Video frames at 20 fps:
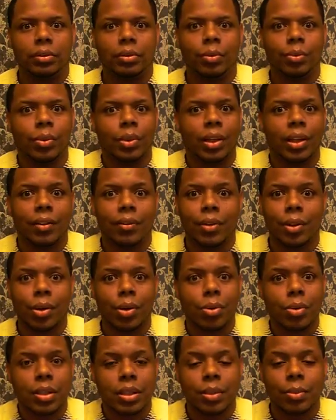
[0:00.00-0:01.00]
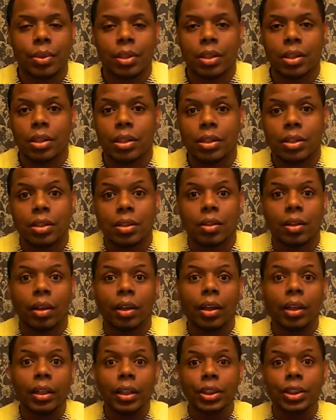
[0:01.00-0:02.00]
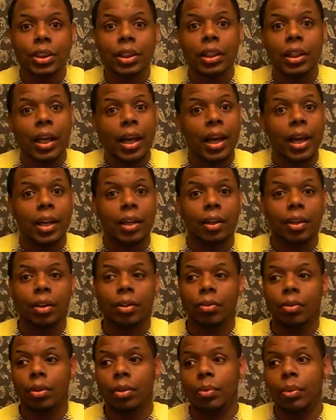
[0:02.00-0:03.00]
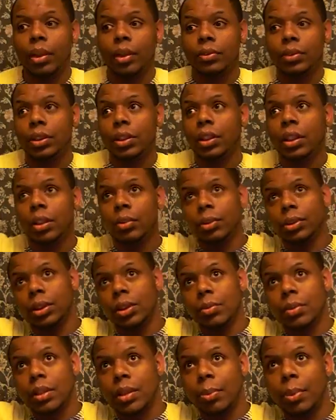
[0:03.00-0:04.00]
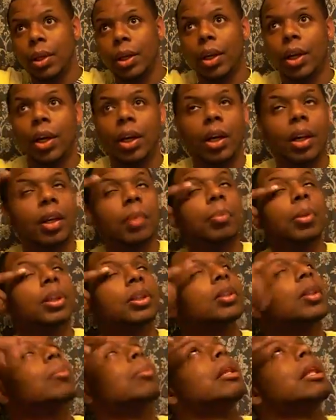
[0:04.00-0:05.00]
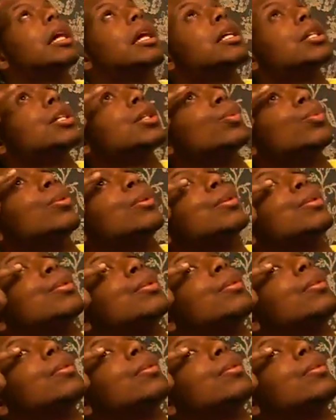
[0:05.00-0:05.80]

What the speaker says: whatever the chorus was. At least she died cute, or whatever she did when she was up in the air. And the bitch, them lashes was